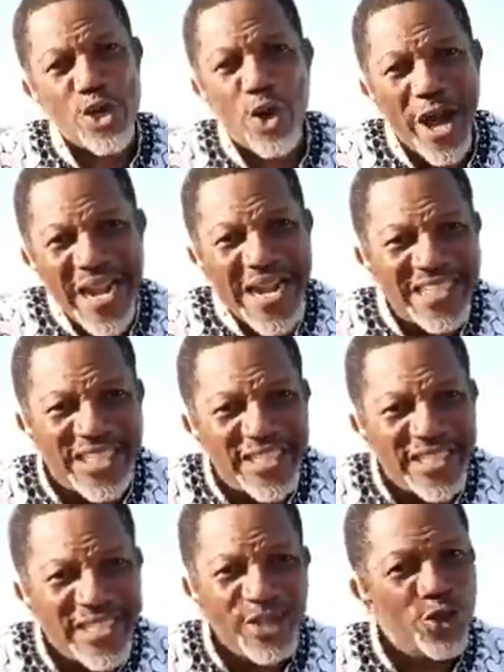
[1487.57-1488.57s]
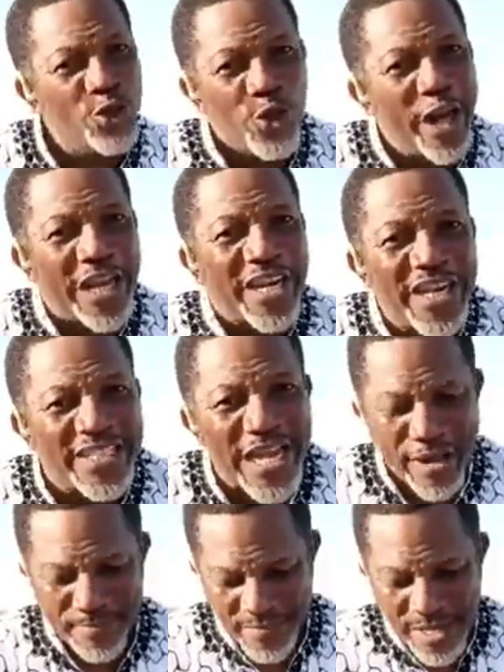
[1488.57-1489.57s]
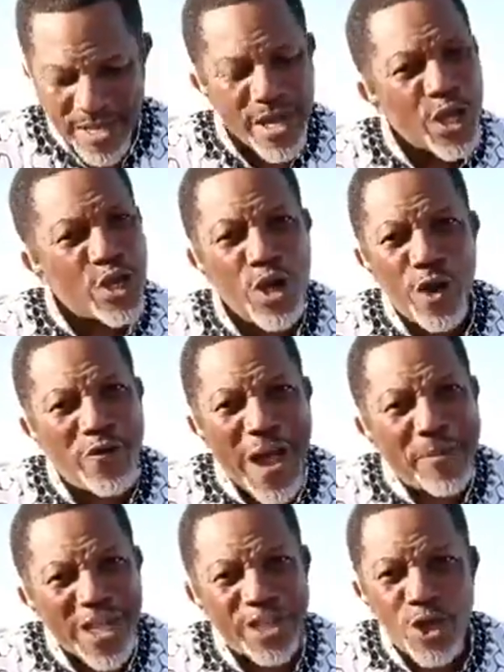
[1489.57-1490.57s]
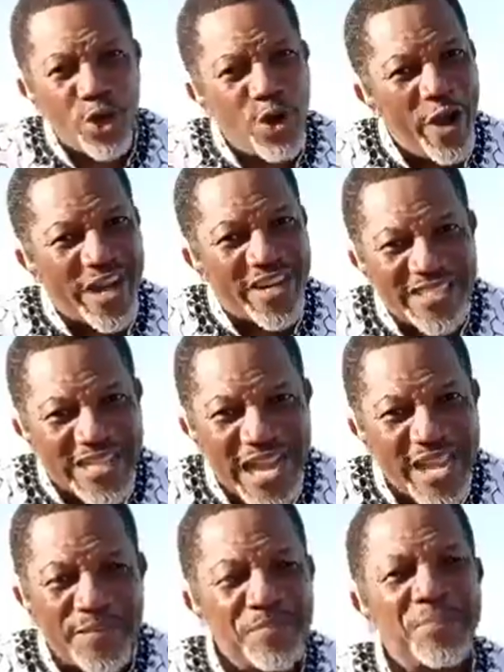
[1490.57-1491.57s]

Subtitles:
Your energy, you know increase them. Your vibration, you know increase them.